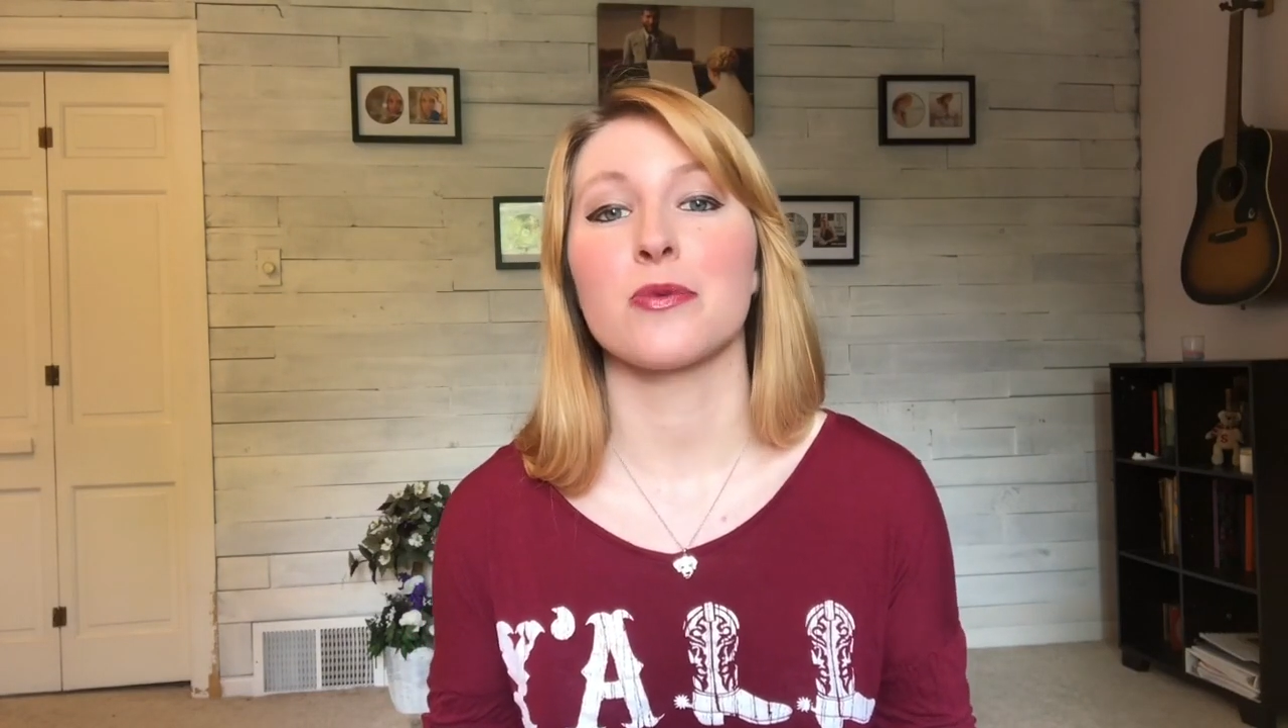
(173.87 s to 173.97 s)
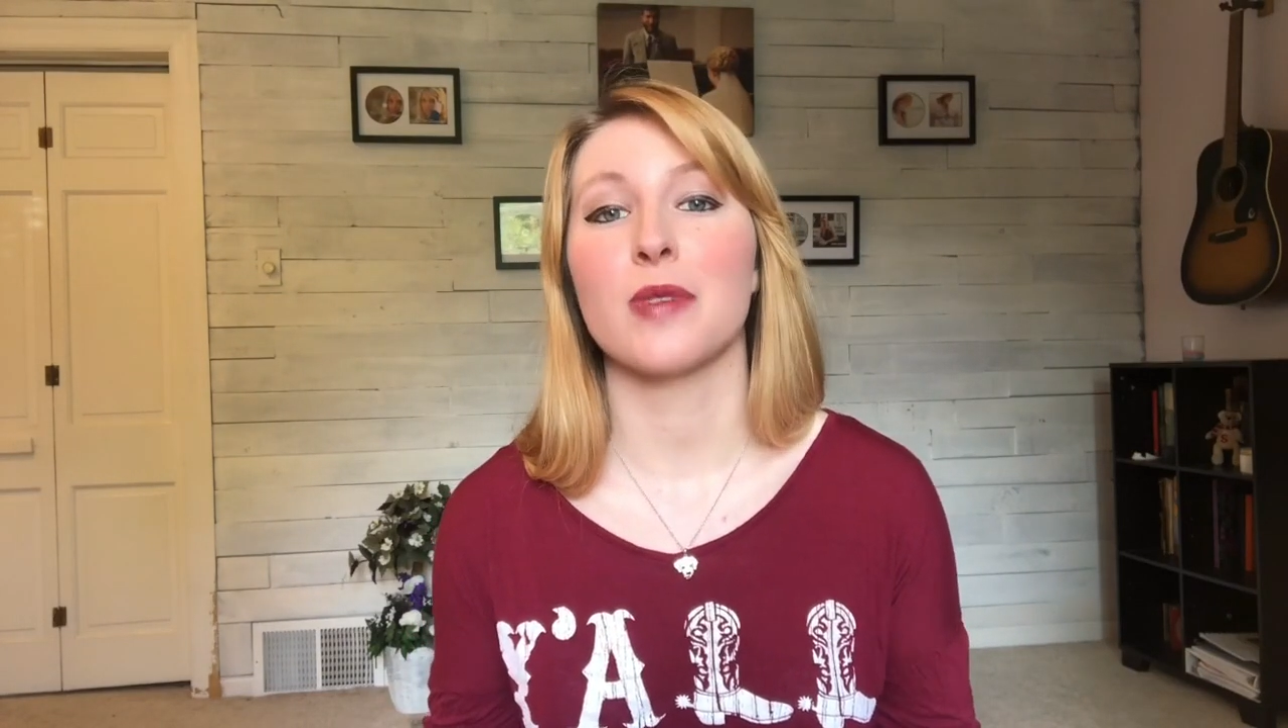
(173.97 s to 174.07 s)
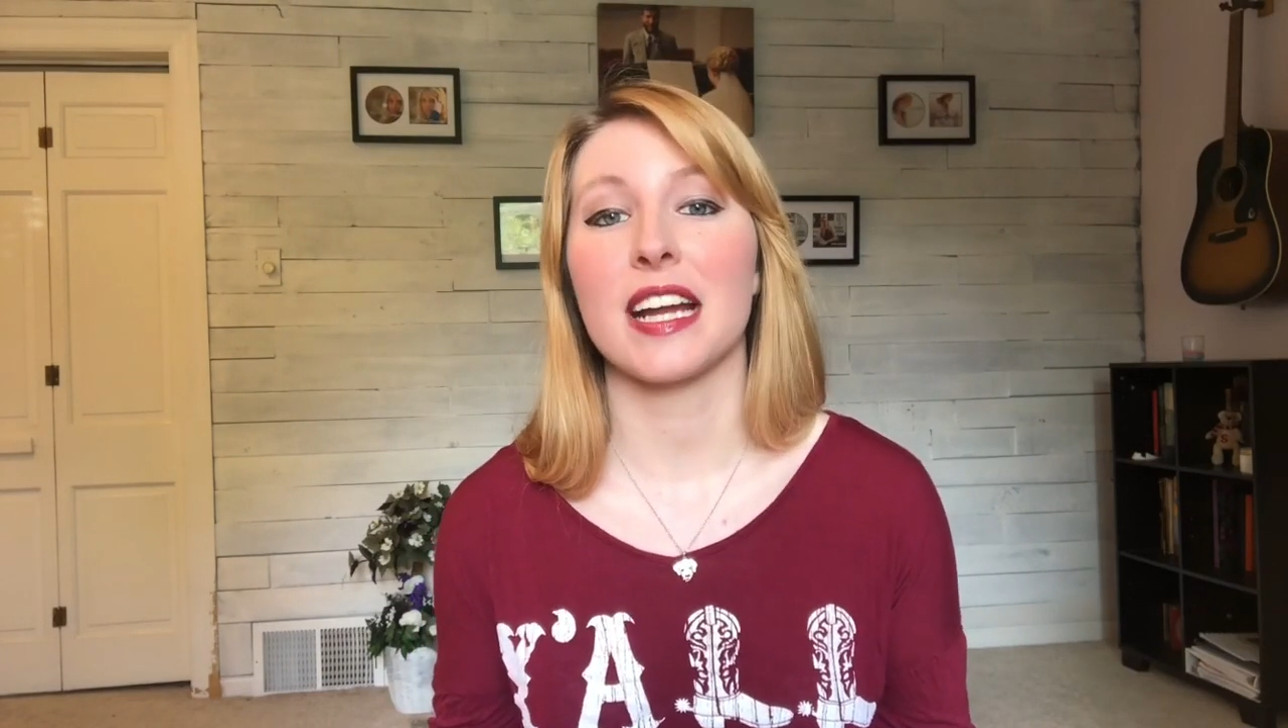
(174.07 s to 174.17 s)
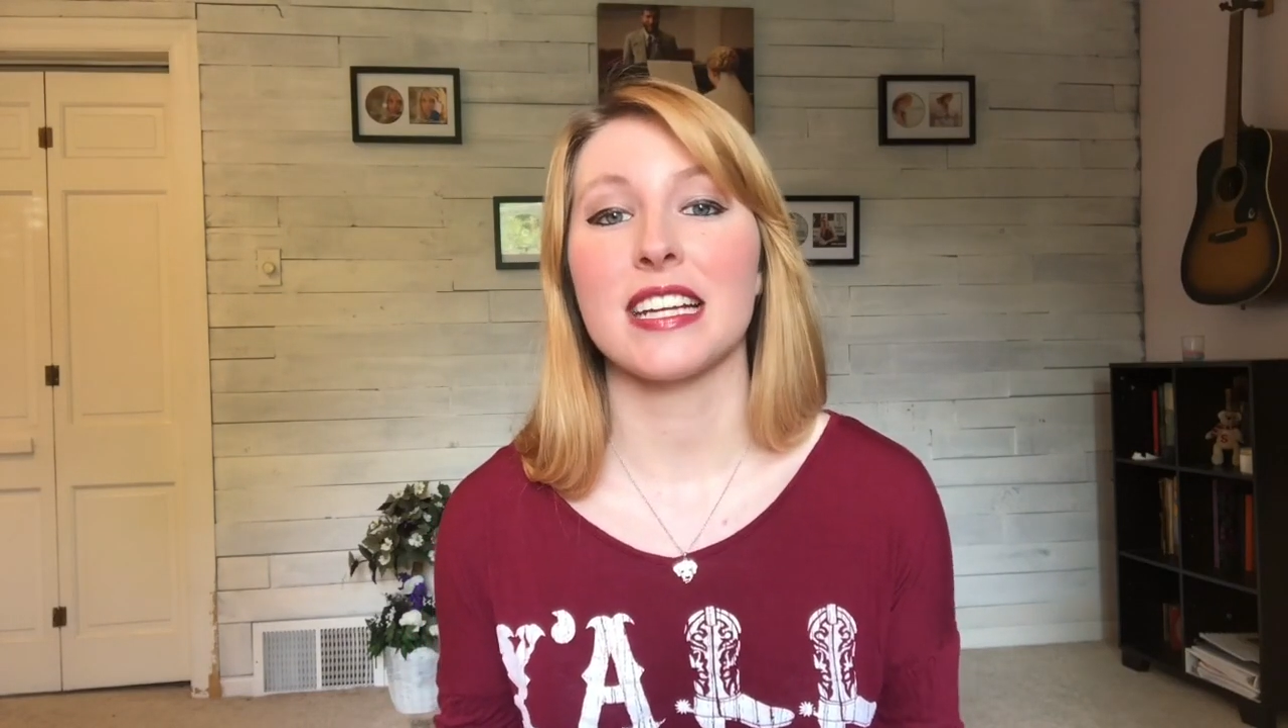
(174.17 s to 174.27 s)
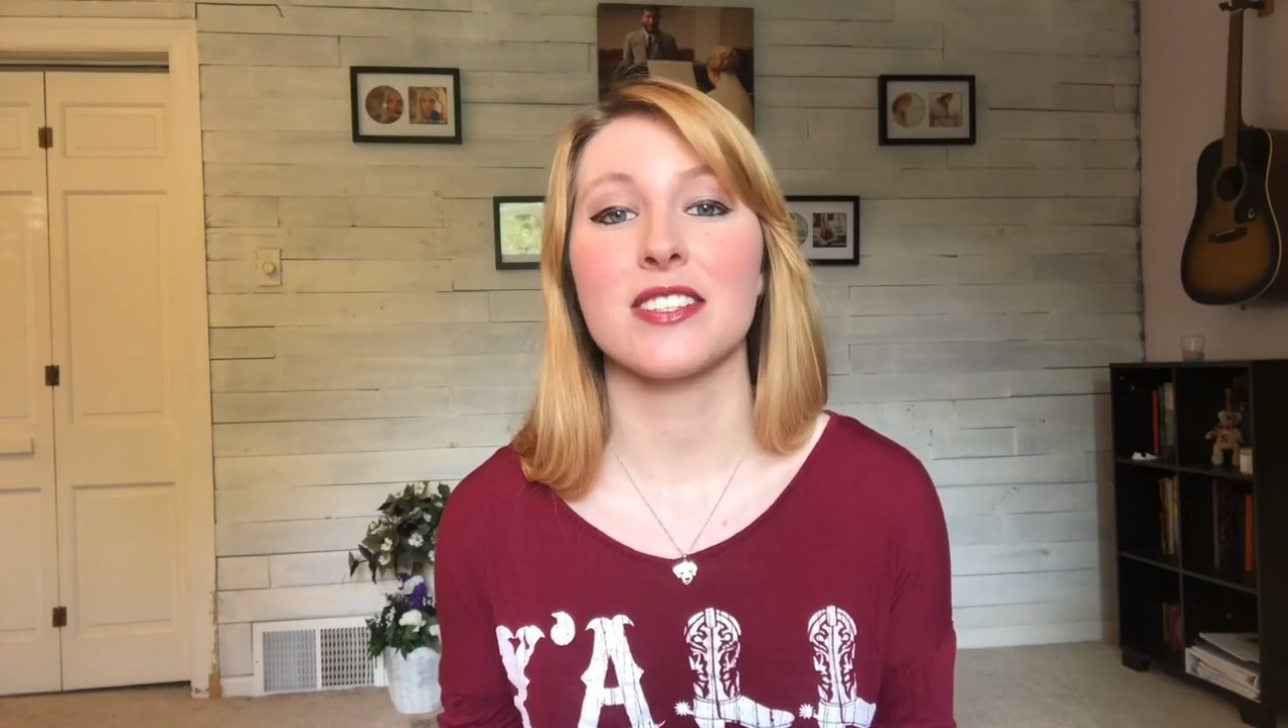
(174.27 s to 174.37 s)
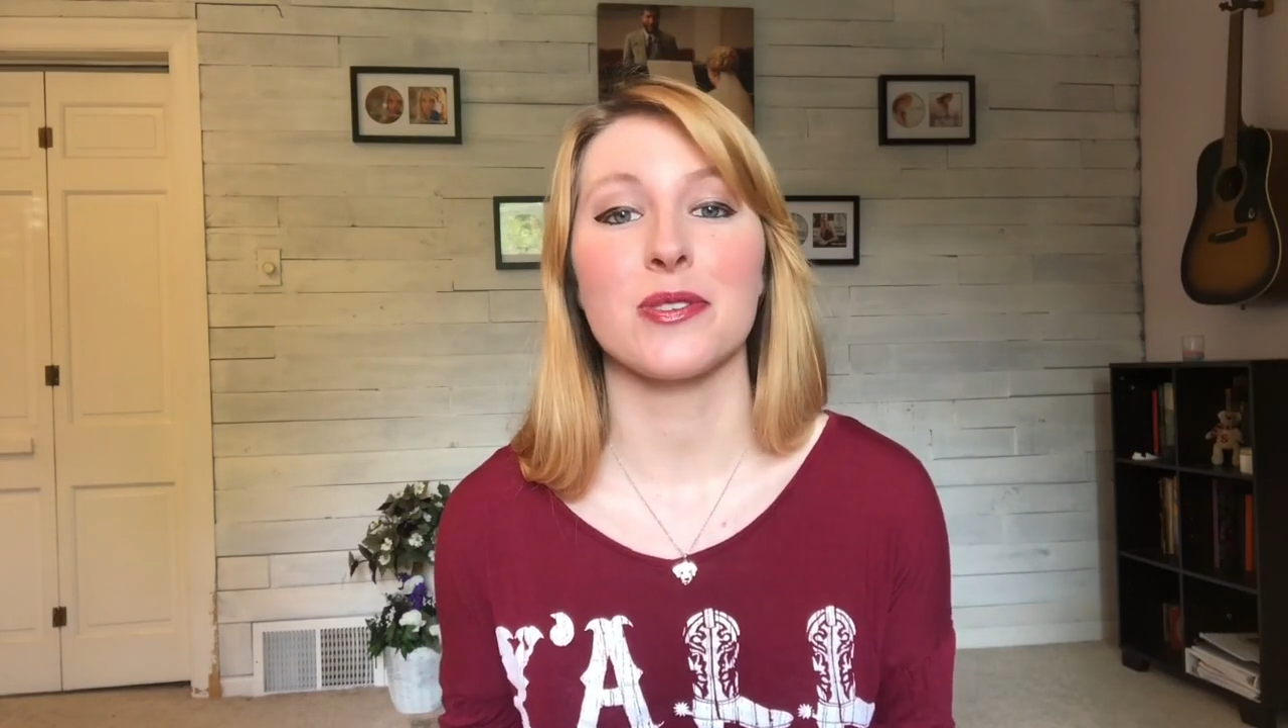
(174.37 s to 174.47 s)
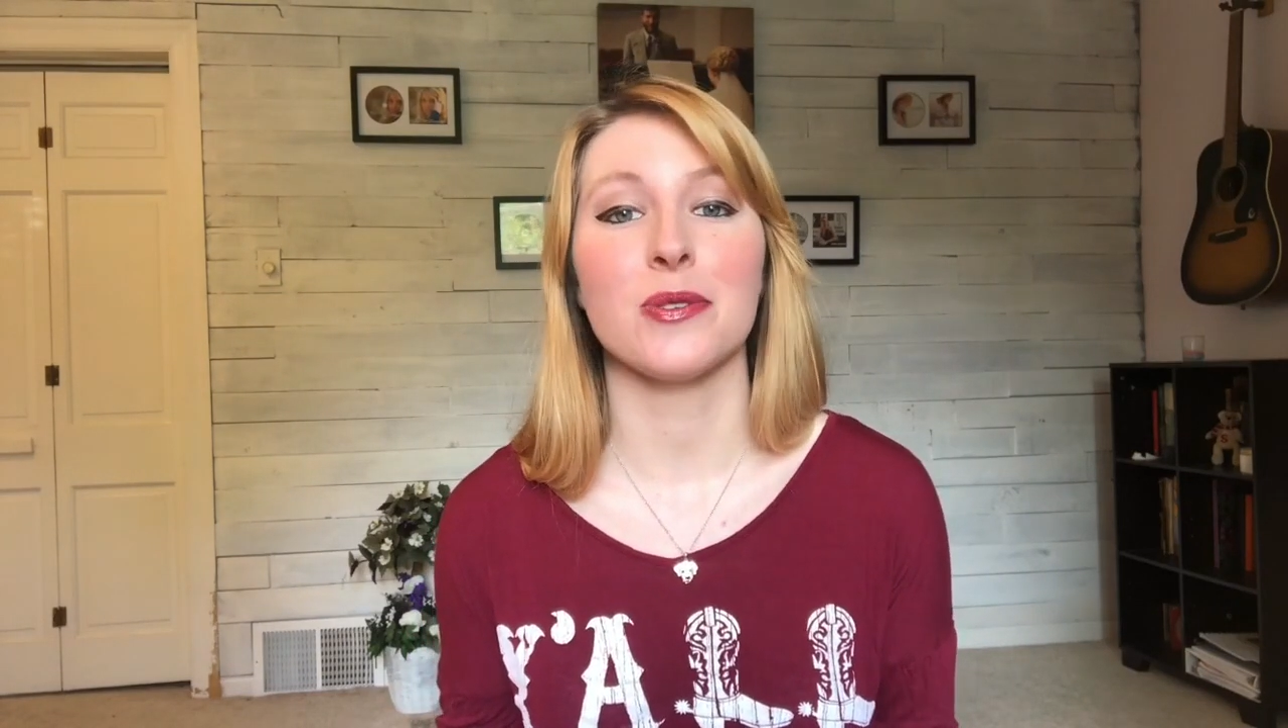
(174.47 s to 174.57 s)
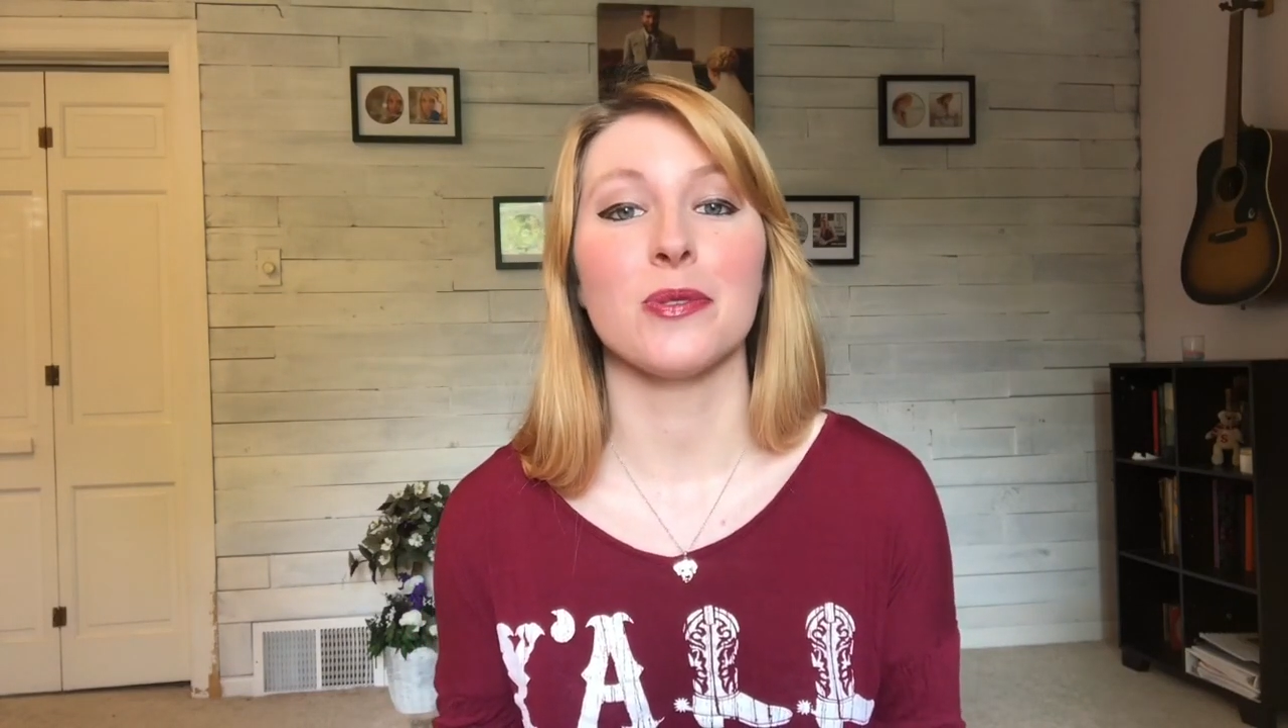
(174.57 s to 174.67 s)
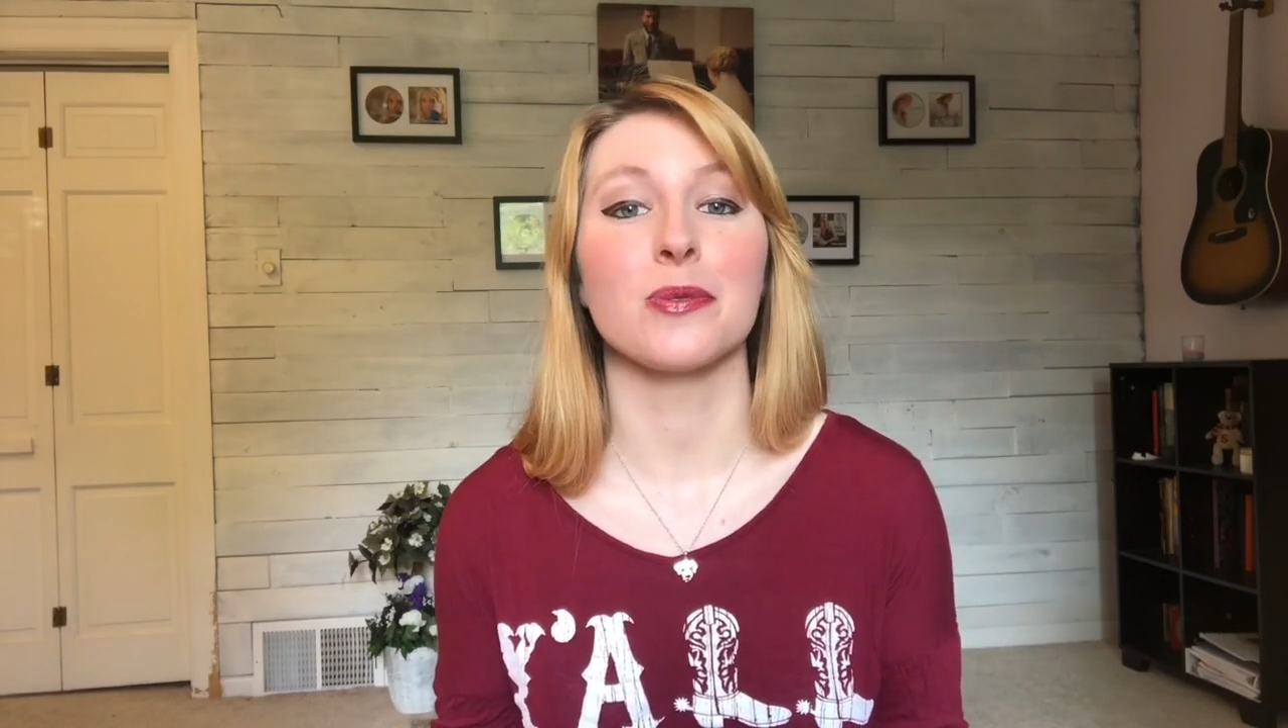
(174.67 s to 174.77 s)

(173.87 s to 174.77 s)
ready to